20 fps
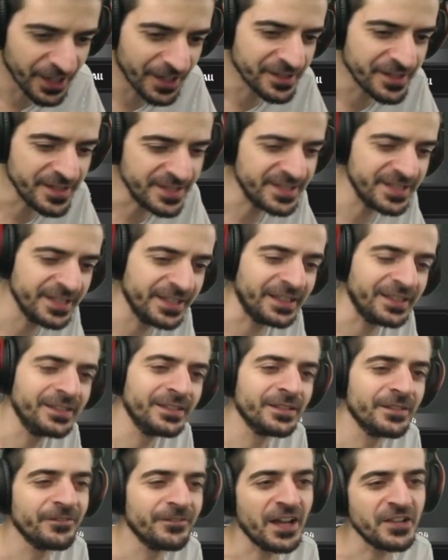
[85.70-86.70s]
into the city,
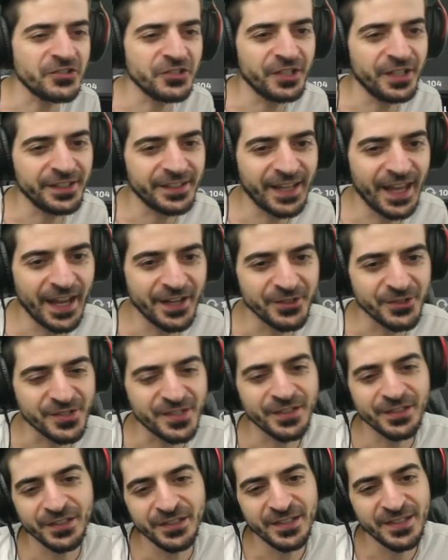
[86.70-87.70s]
faster you get candles.
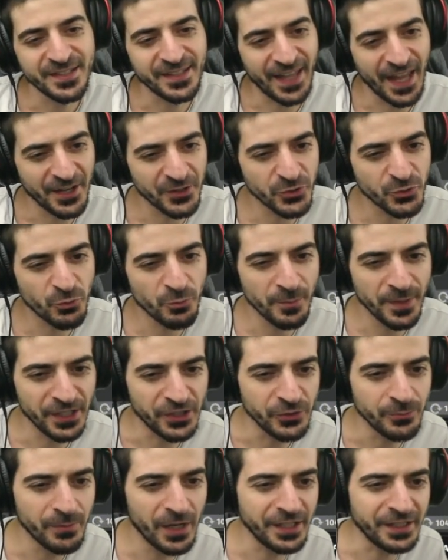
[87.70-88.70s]
Candles will make
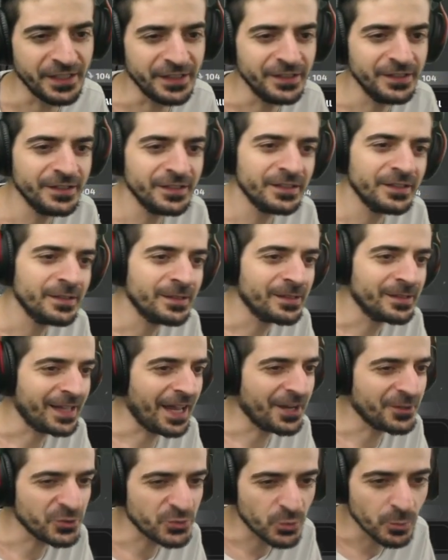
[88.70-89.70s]
you money.
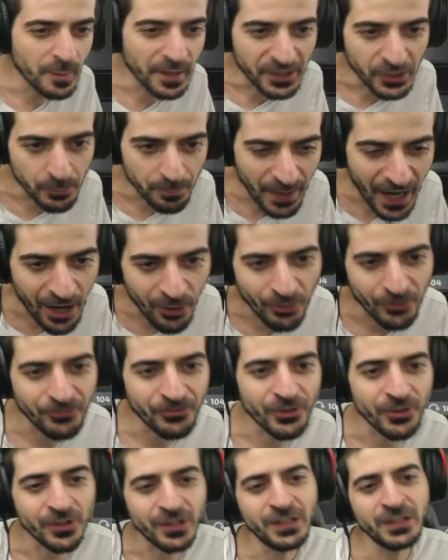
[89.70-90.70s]
Candles will make you
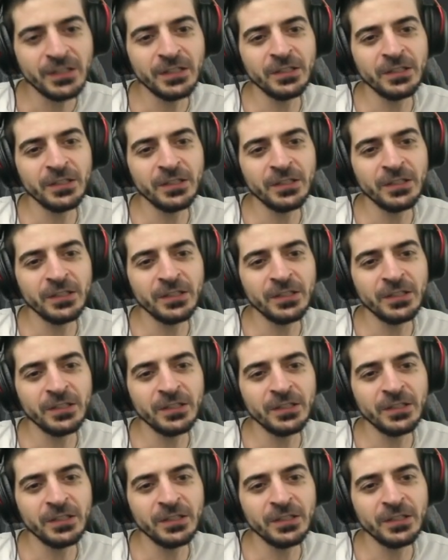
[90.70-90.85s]
powerful.